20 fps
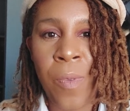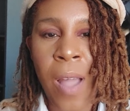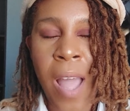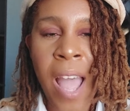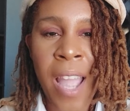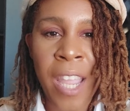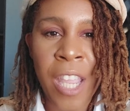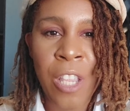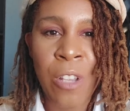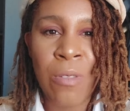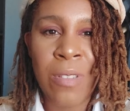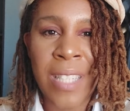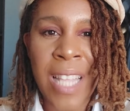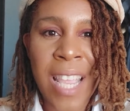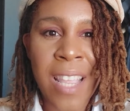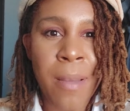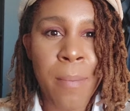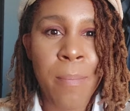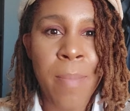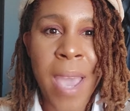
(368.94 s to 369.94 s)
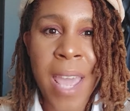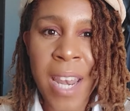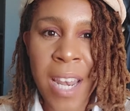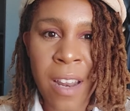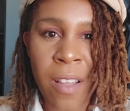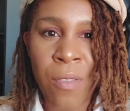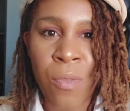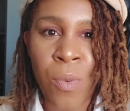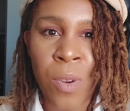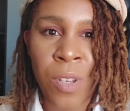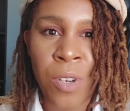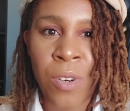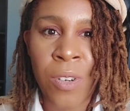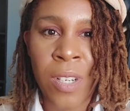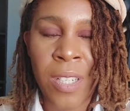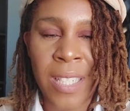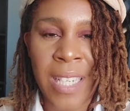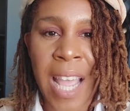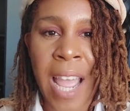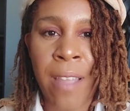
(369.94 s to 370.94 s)
how can you stay competitive with your
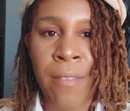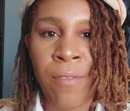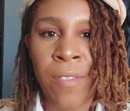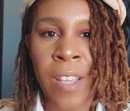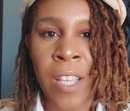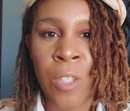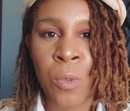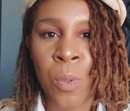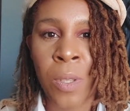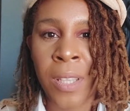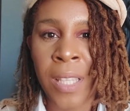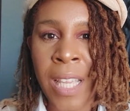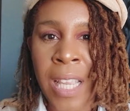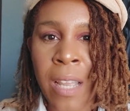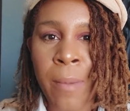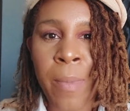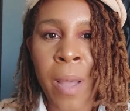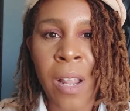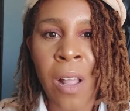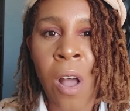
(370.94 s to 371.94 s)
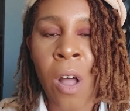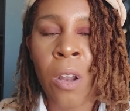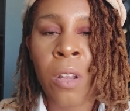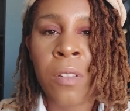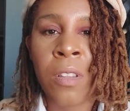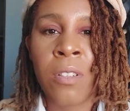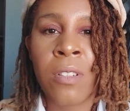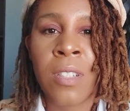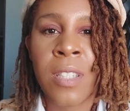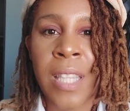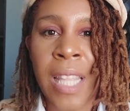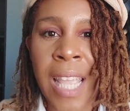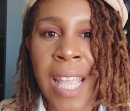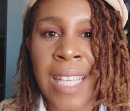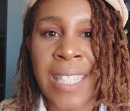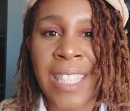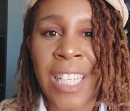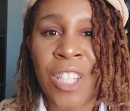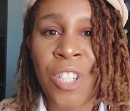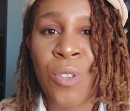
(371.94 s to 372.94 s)
design fees? Well, think about all those
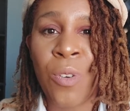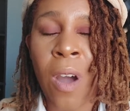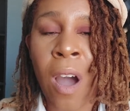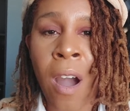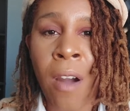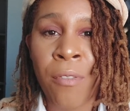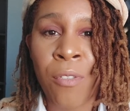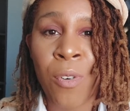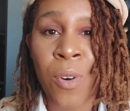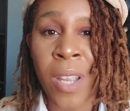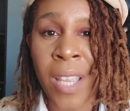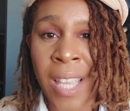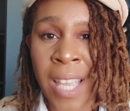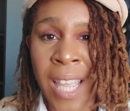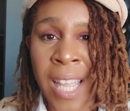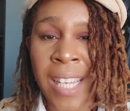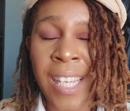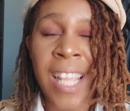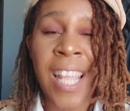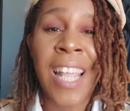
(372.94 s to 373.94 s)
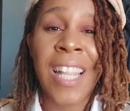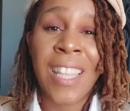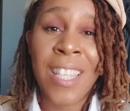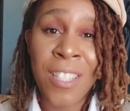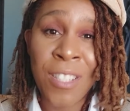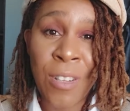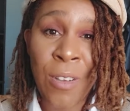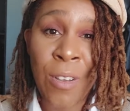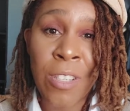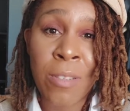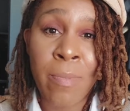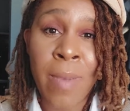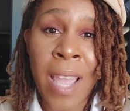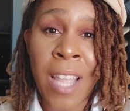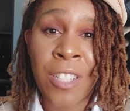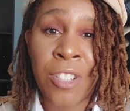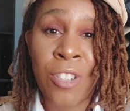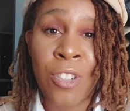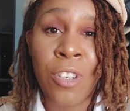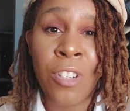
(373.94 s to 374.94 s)
things that you offer. Again, this goes
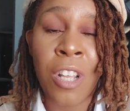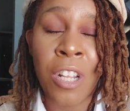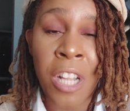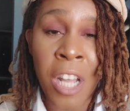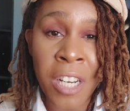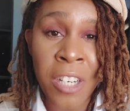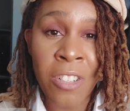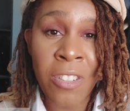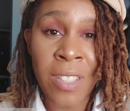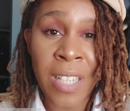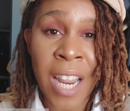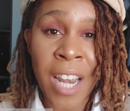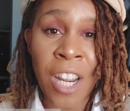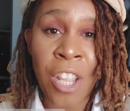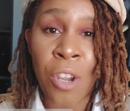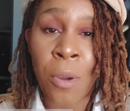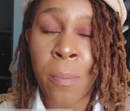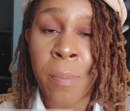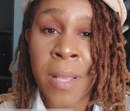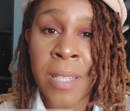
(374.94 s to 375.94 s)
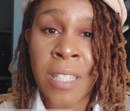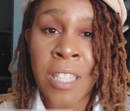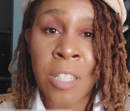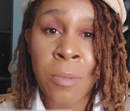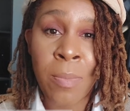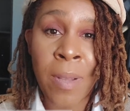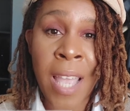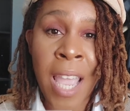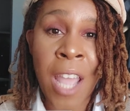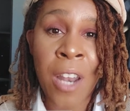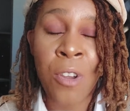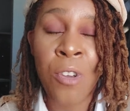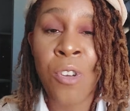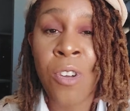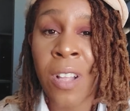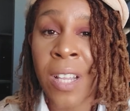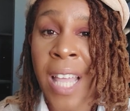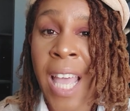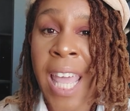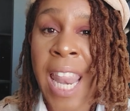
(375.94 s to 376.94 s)
back to understanding your business plan, who
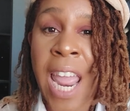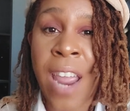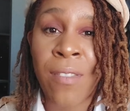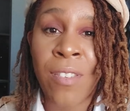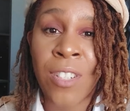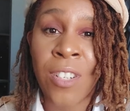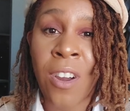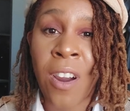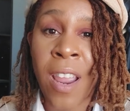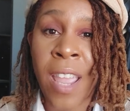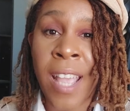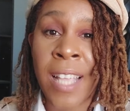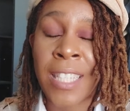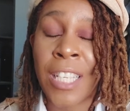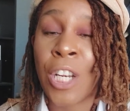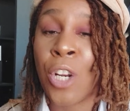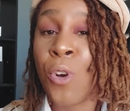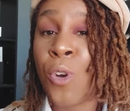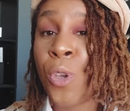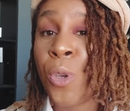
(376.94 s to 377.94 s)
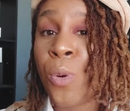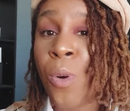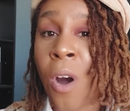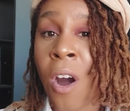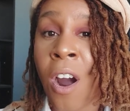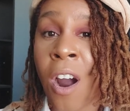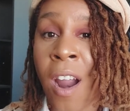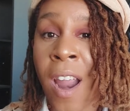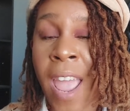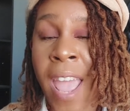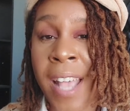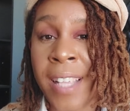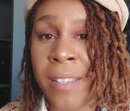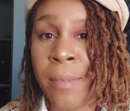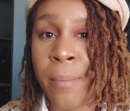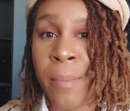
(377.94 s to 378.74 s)
your client avatar is, and who you are as a